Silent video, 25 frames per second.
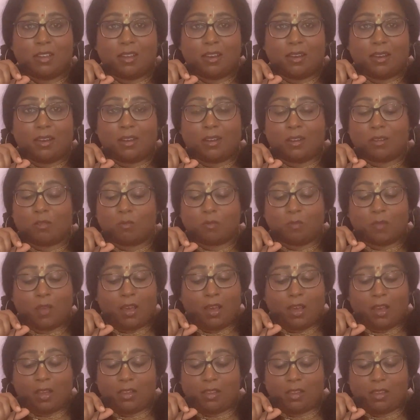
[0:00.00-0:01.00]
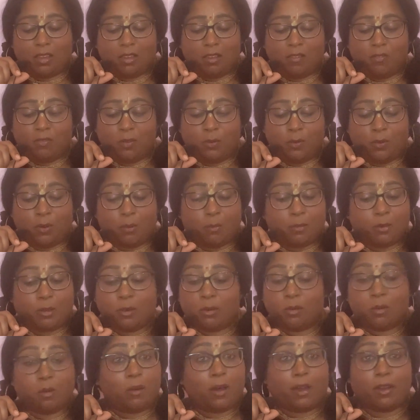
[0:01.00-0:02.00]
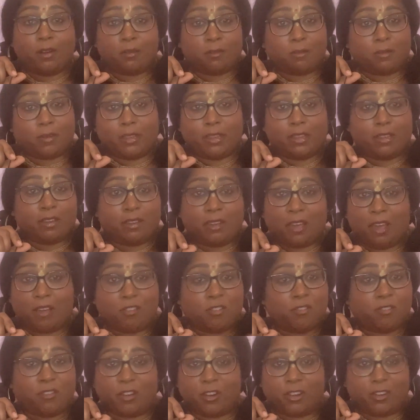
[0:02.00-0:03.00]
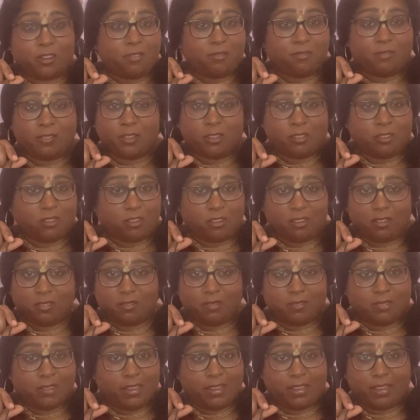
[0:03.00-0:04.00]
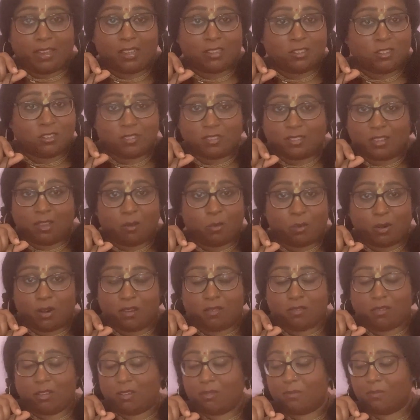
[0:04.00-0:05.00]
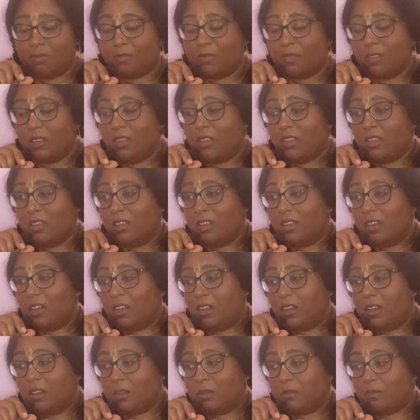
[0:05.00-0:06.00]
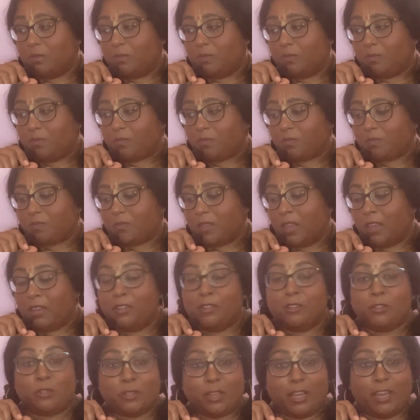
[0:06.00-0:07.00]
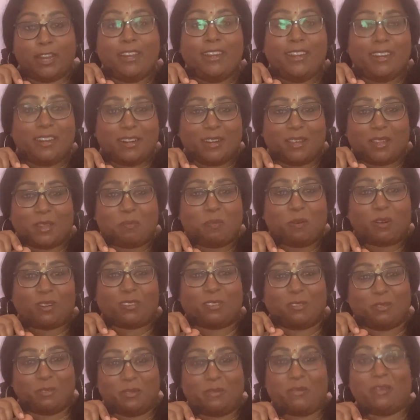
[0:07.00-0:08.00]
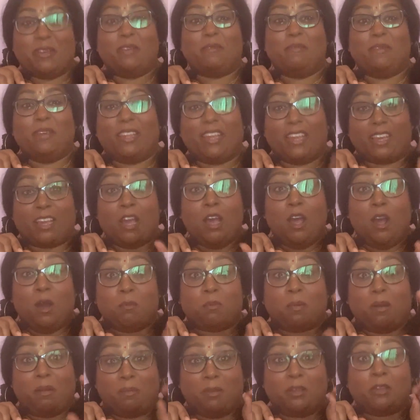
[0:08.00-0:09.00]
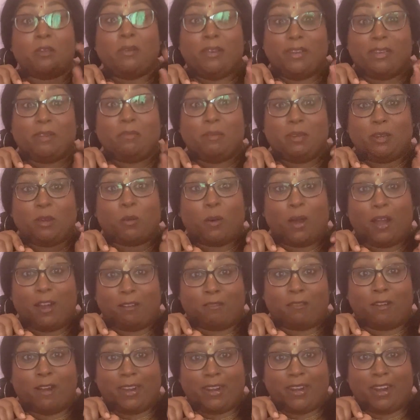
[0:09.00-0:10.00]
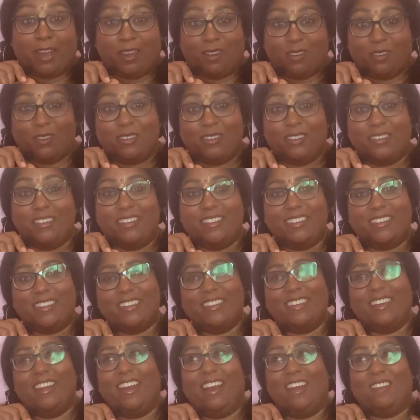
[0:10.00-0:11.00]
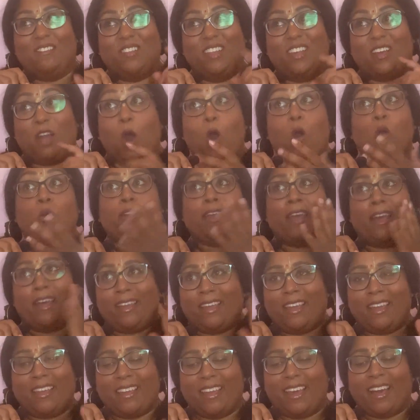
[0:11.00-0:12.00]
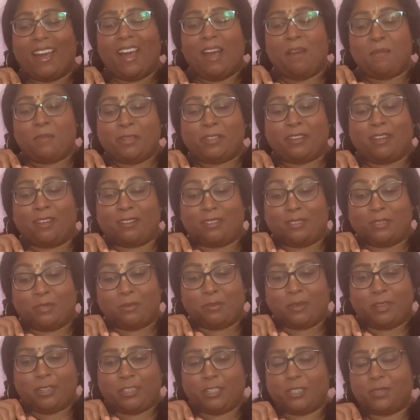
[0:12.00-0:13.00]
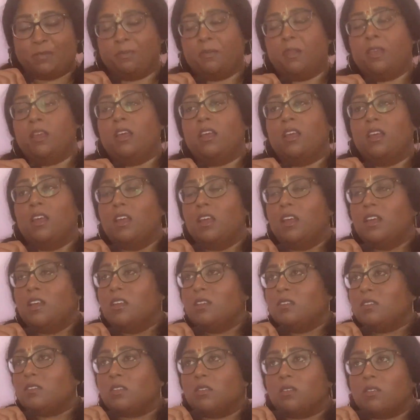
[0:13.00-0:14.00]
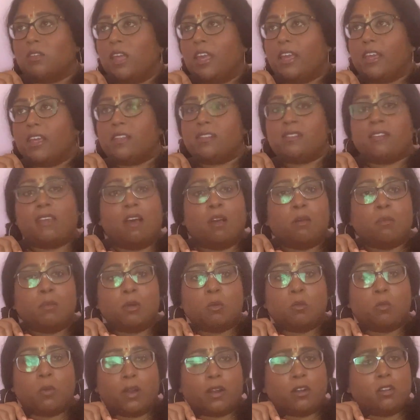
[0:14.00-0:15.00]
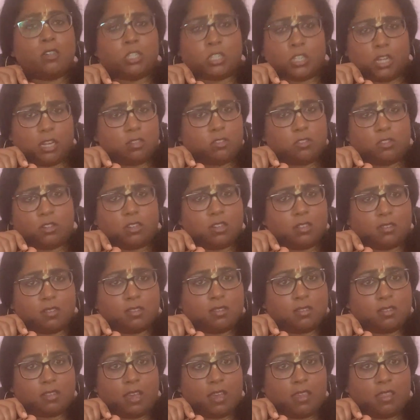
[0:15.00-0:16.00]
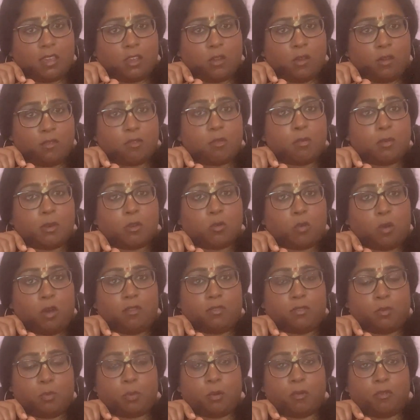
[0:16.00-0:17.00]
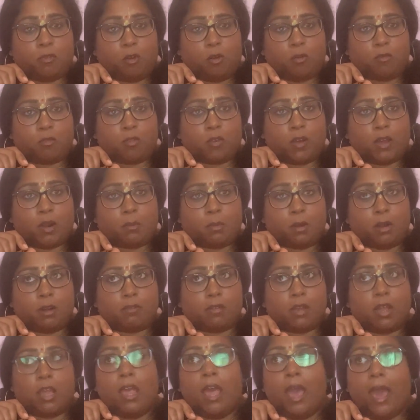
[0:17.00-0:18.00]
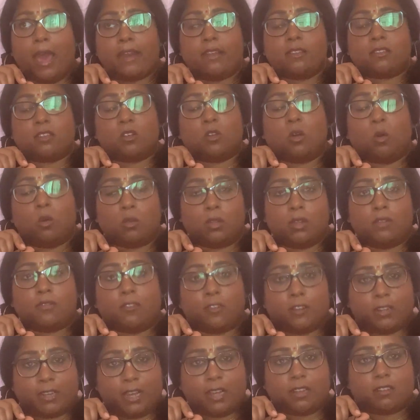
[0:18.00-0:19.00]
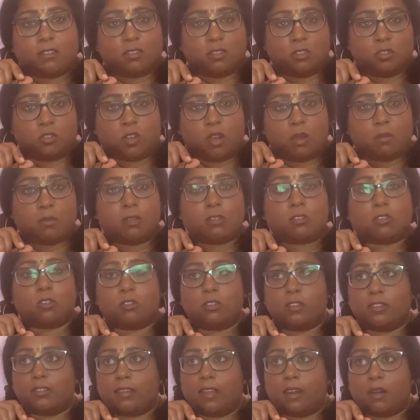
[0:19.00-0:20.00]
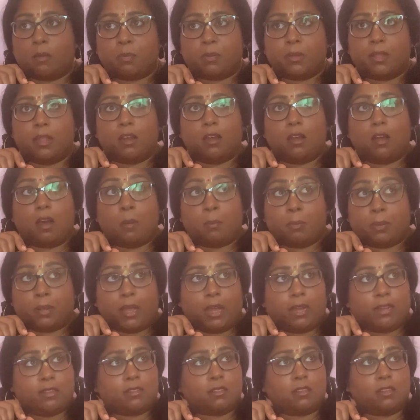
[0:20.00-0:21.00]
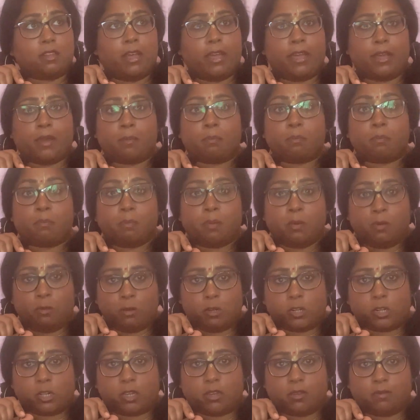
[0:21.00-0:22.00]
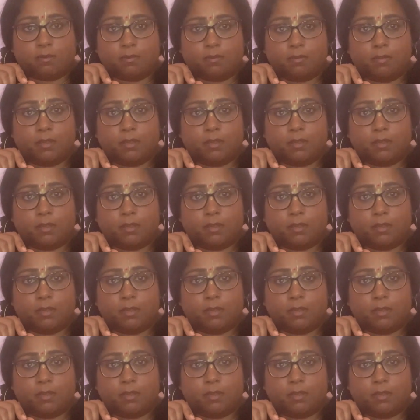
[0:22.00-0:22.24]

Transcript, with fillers: Um, I, if you know me, you know I don't really have a very good filter. Like, I'll just say whatever. Um, and usually I need another person with me to be like, Prema, you need to be quiet right now. and I'm like, oh, yeah, yeah, yeah. I'd be talking too much. So, like, tell me where in Shastra does it say that you have to be 12 to perform for Radha And is it only for dance and dramas, or does that apl- apply to, like, puja?